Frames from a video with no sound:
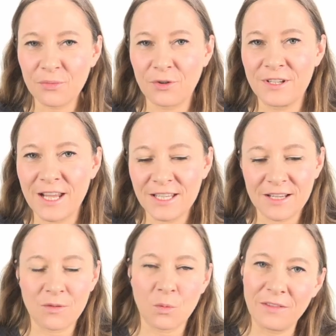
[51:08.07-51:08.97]
for
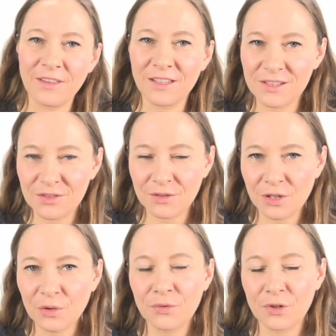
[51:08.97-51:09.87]
data, the one thing is to
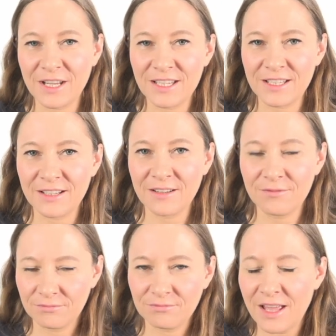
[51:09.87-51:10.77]
look for data,
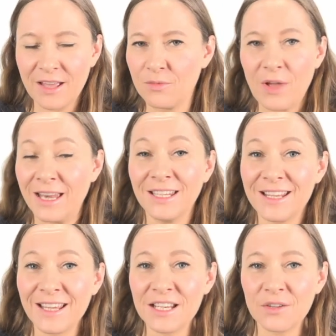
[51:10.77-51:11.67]
any
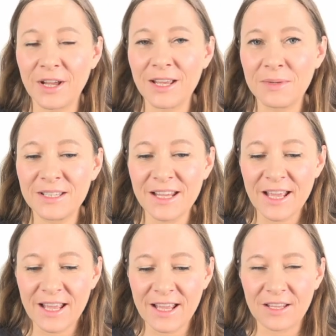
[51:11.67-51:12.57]
data, right? But
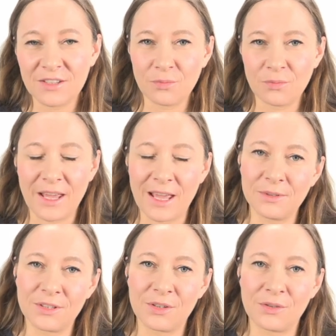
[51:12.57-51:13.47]
to be
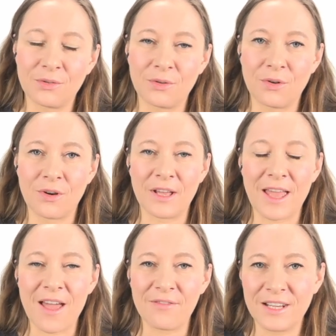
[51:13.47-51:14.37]
able to
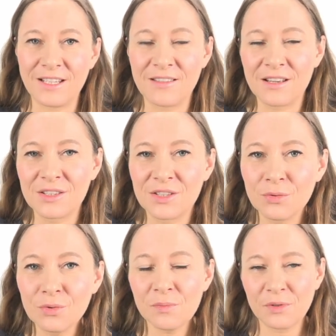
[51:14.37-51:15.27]
have data that is
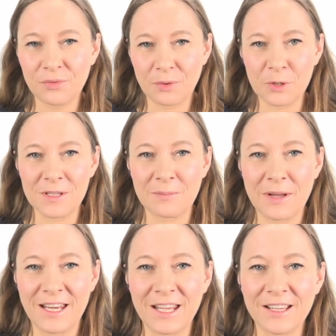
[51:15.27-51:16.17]
suitable for process
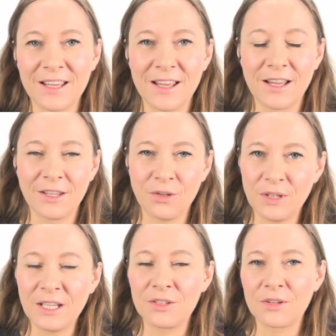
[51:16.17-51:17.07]
mining, you
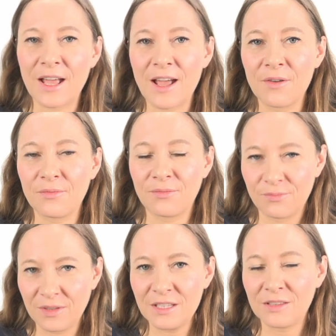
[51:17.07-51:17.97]
need to have
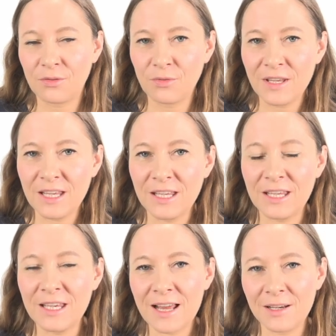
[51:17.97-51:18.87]
these three
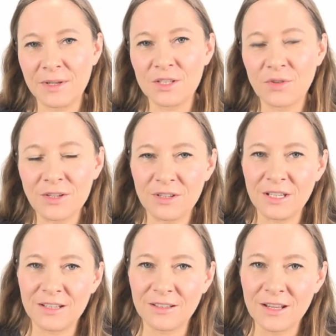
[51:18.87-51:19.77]
key elements, right? You
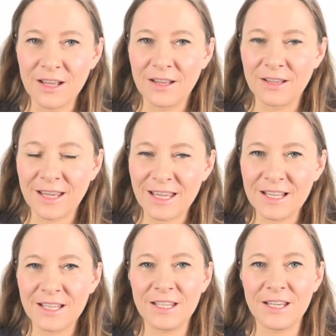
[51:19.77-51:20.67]
need a
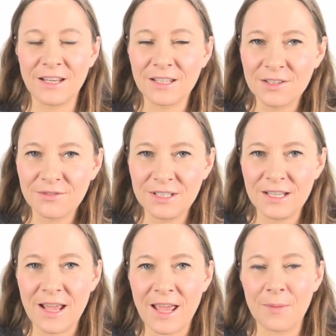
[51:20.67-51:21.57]
case I D, an activity
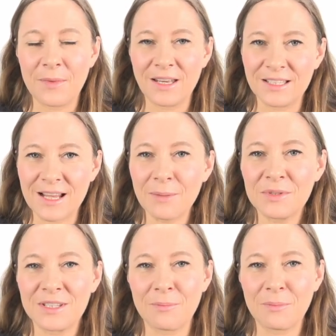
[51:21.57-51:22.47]
name, and a
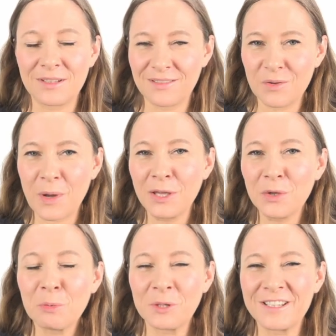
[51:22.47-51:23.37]
timestamp. But the way you put